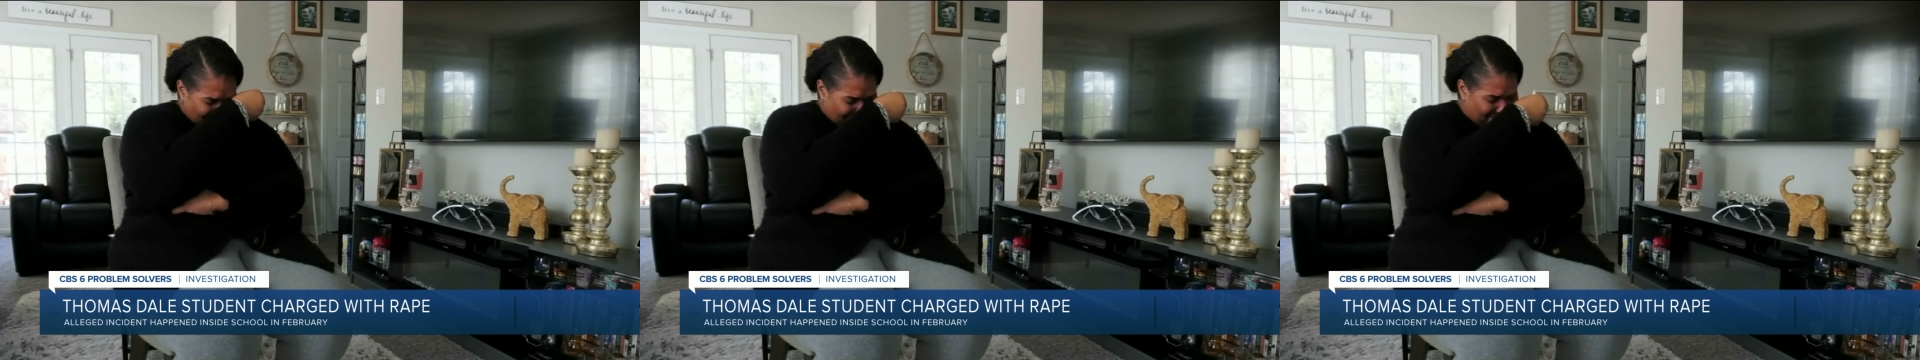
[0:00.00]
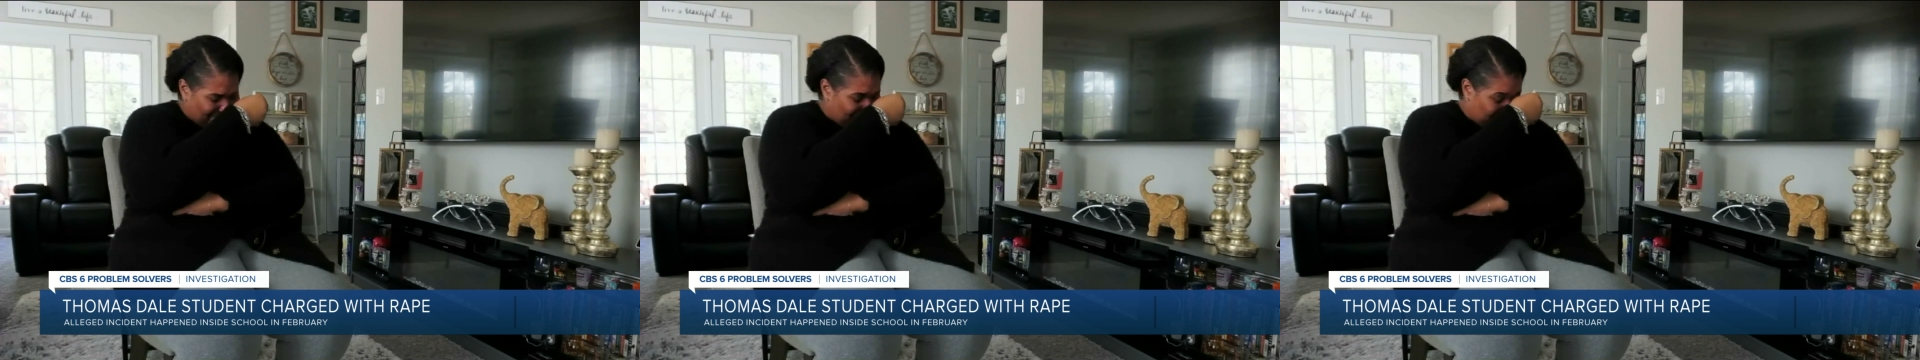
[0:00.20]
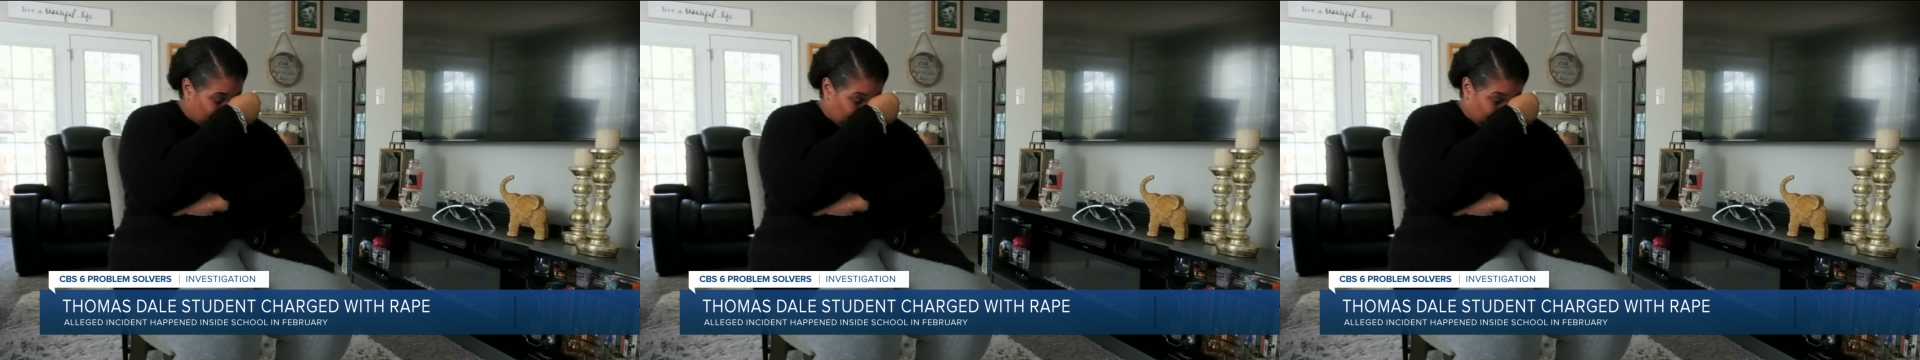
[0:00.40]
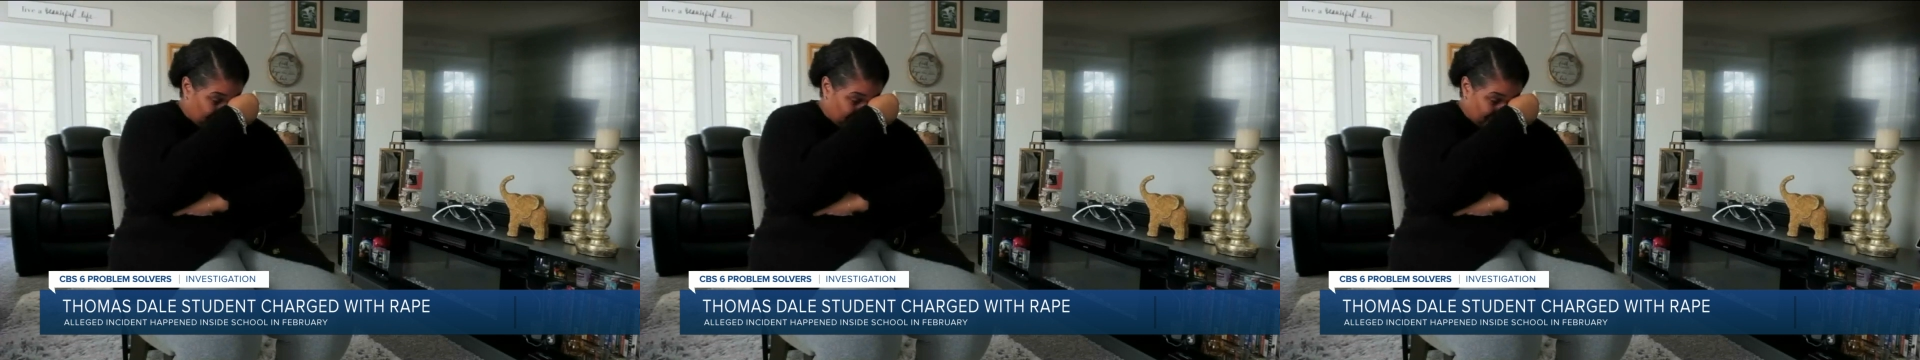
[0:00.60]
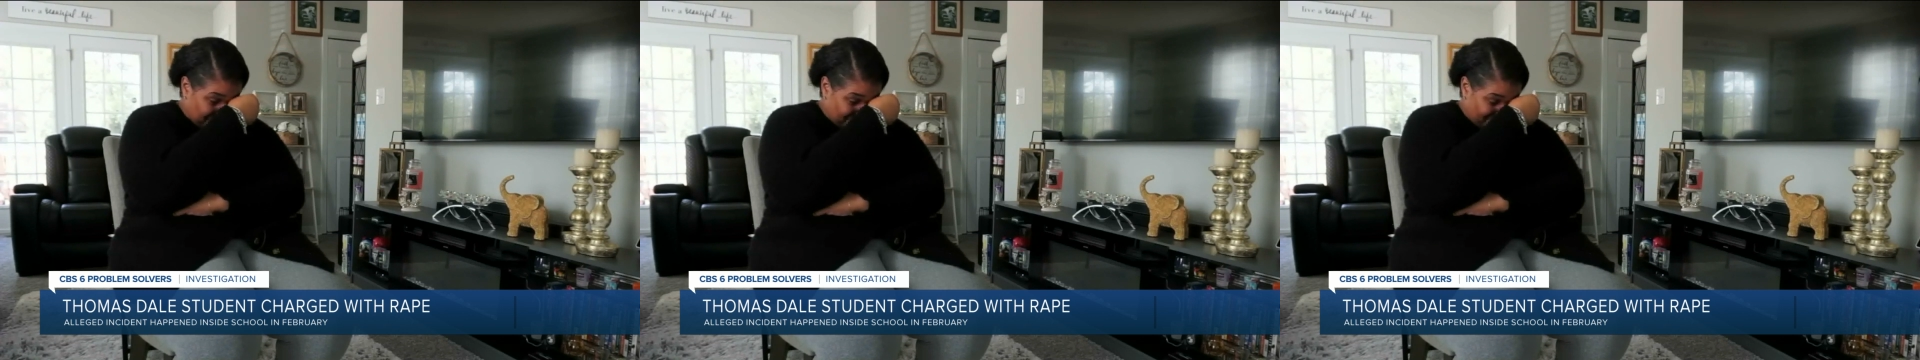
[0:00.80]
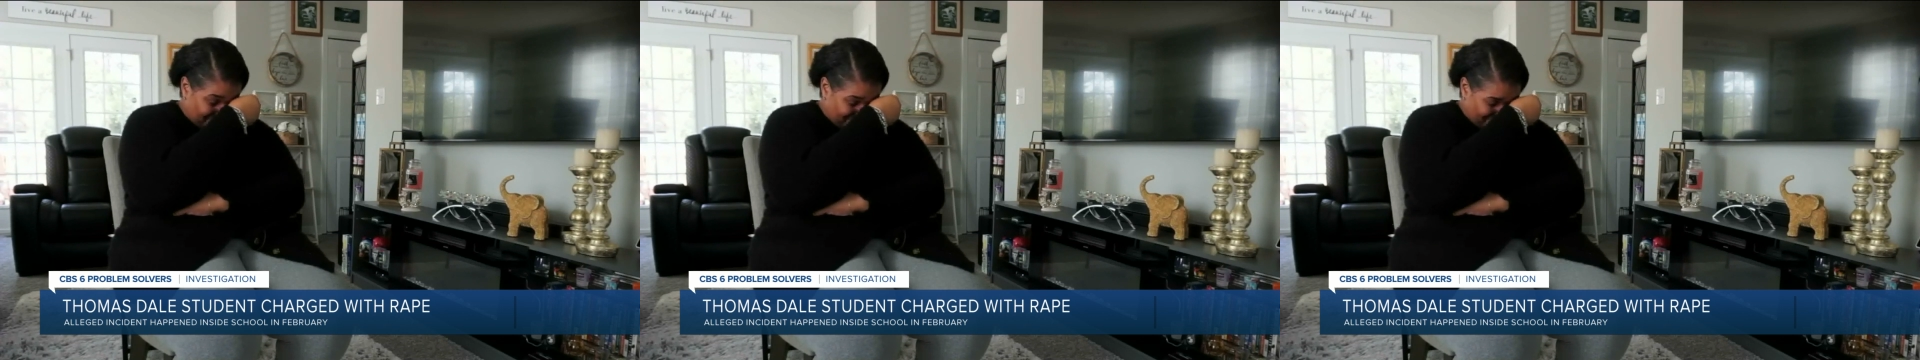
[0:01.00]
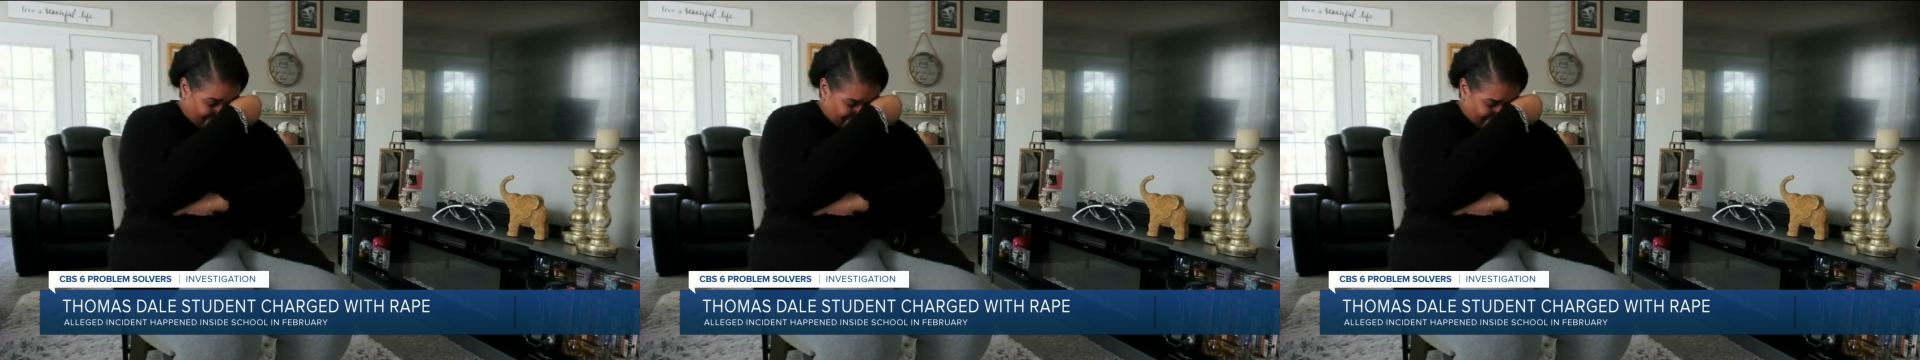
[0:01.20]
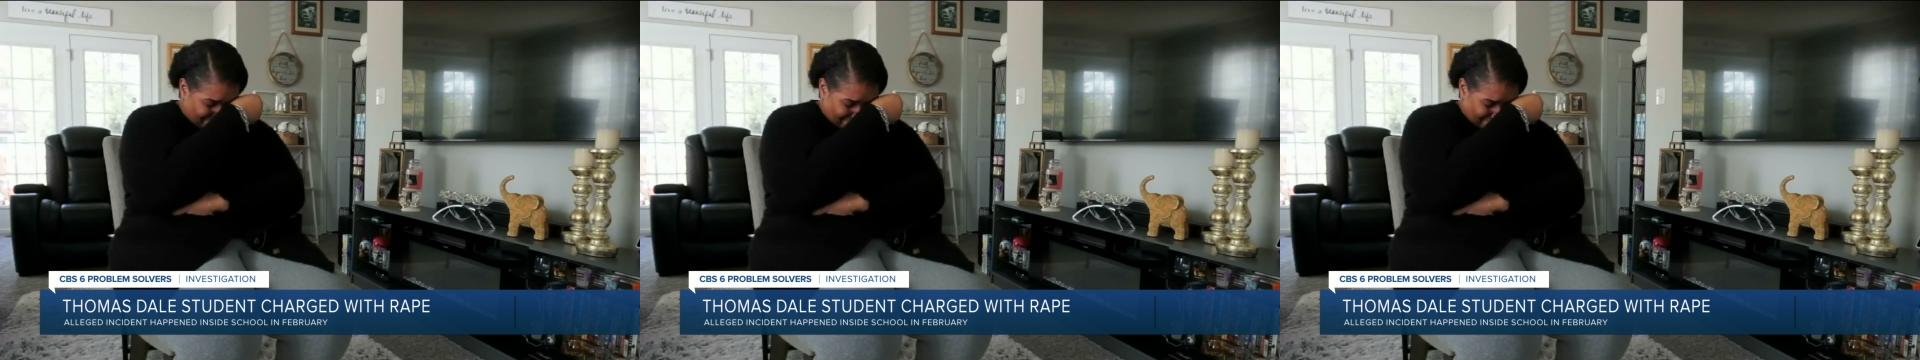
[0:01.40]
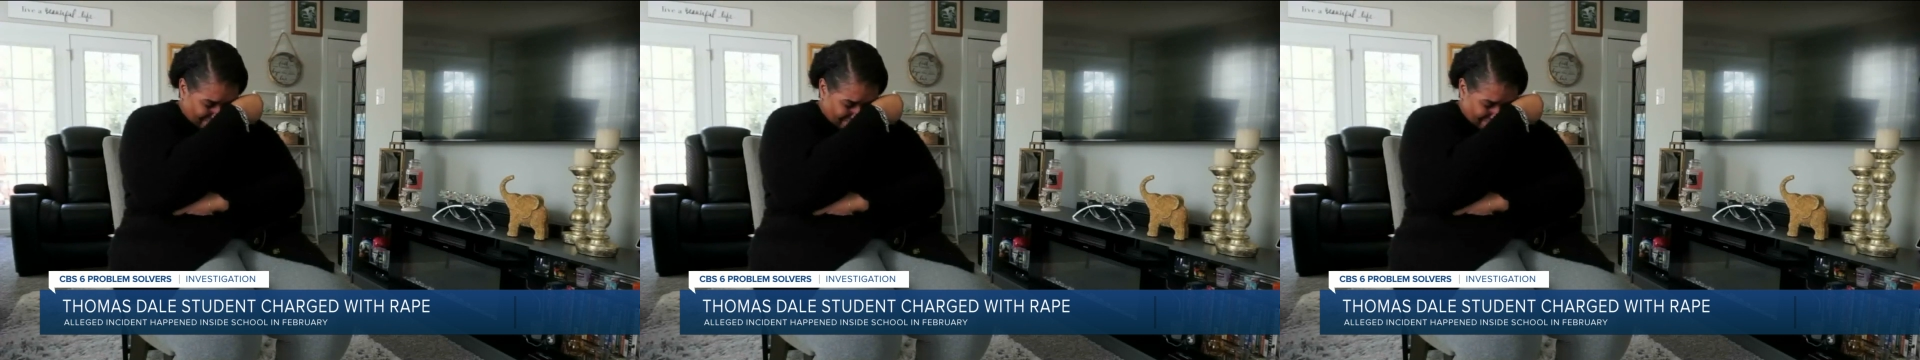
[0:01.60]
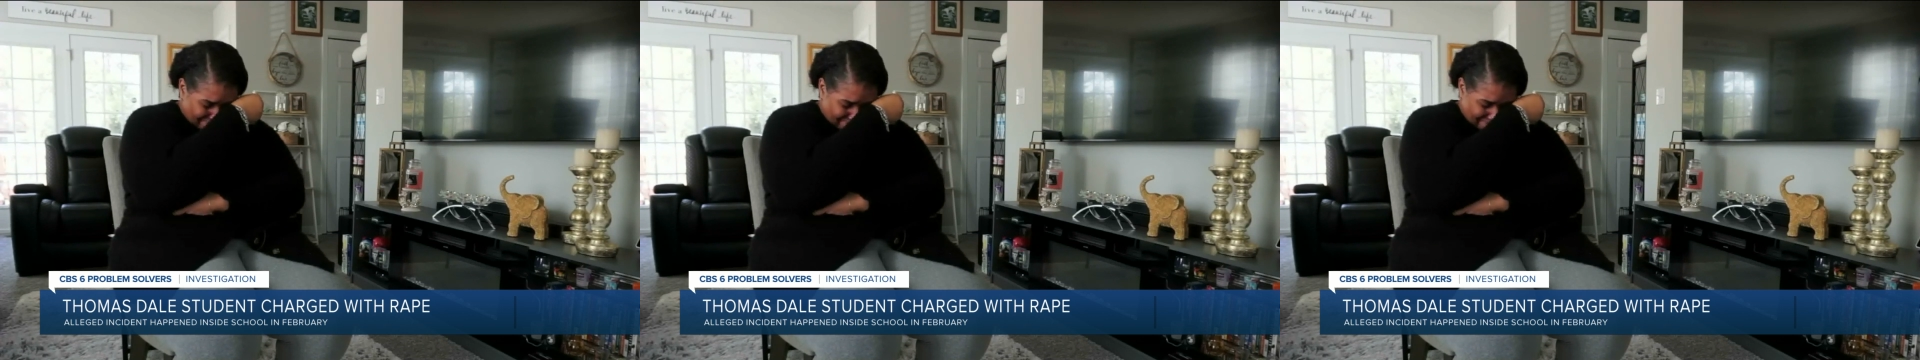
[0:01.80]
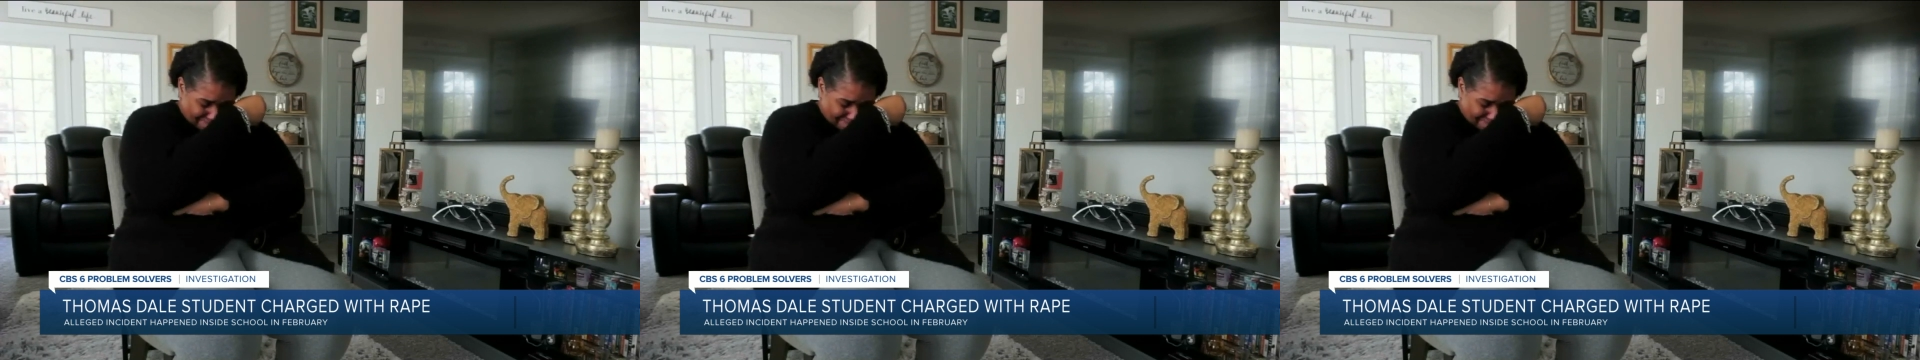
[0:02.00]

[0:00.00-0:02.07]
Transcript: Nobody speaks.